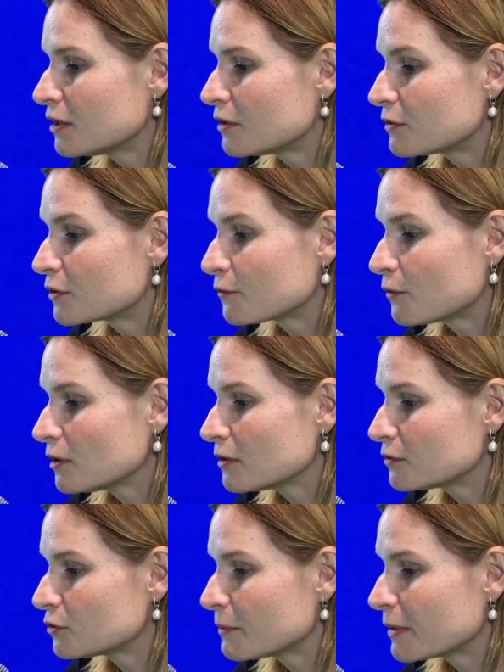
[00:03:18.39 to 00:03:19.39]
were
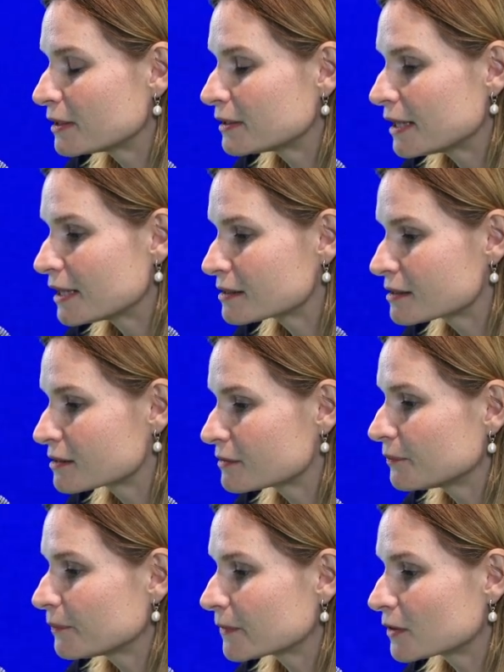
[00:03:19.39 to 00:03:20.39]
followed by the text
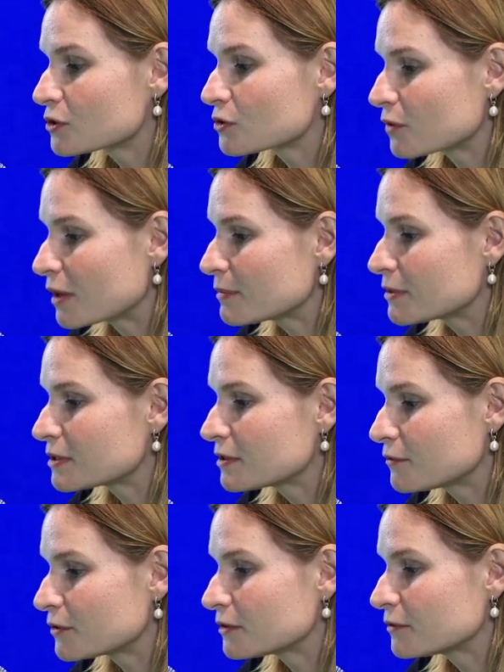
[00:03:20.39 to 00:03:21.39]
describing
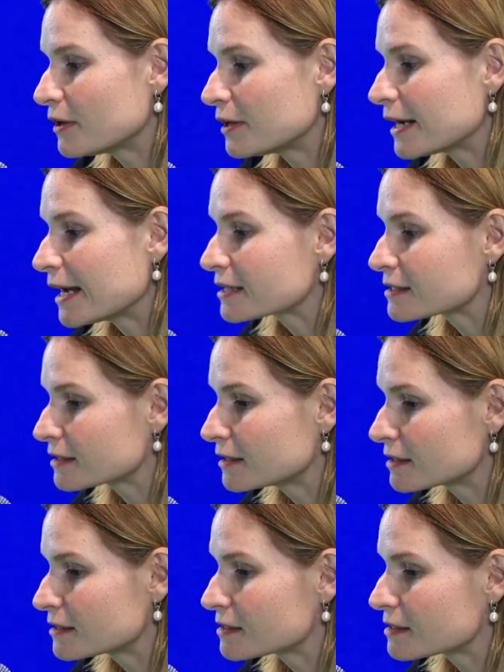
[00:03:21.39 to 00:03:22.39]
different fire
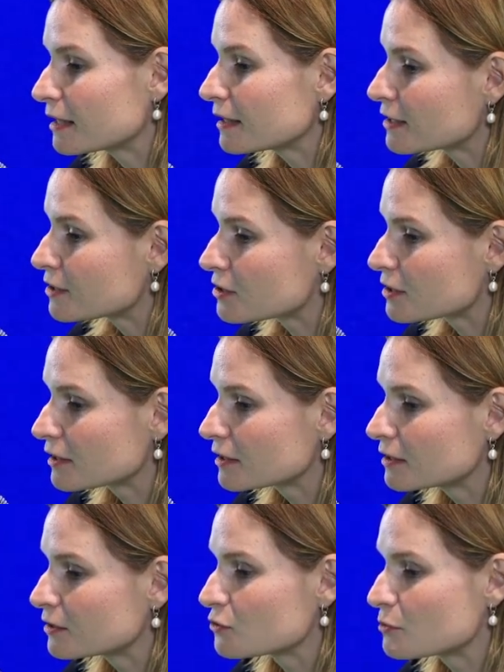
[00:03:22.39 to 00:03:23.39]
accidents
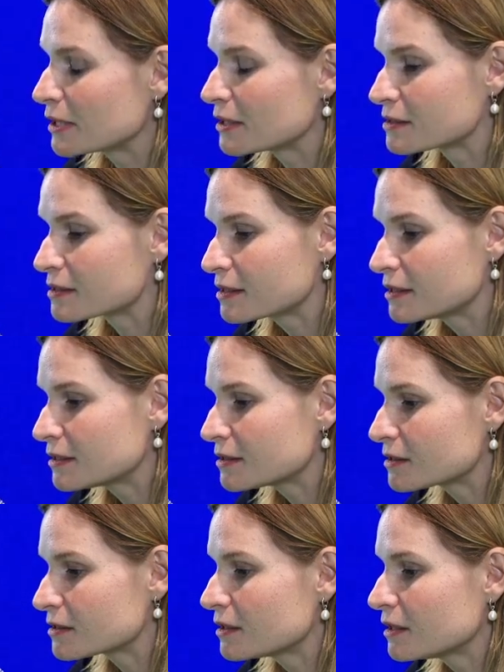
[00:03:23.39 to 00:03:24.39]
allegedly in Romanian cities